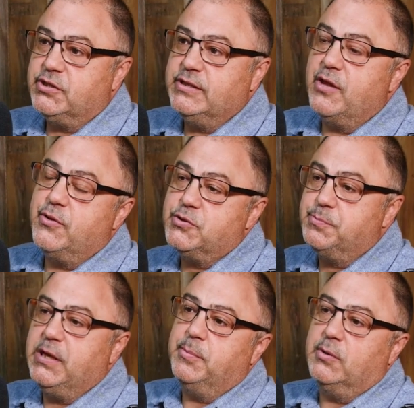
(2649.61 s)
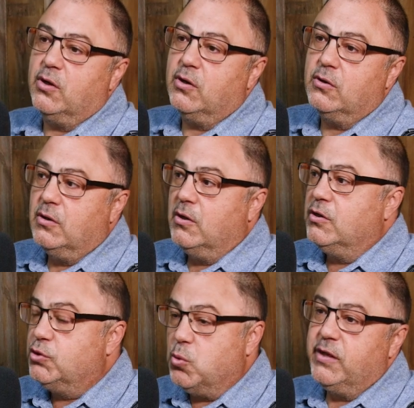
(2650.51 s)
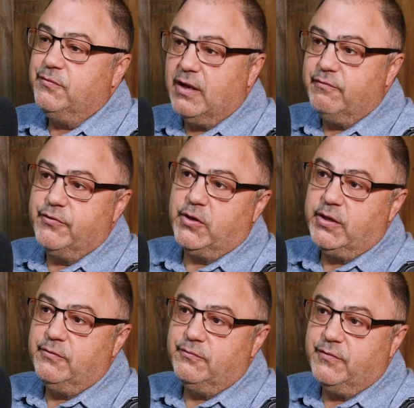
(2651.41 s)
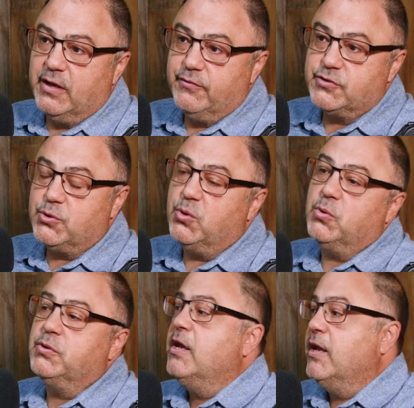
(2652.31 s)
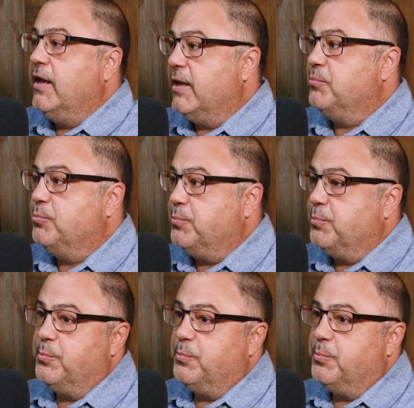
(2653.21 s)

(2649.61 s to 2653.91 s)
And now those people are twenty-five, thirty-five years old and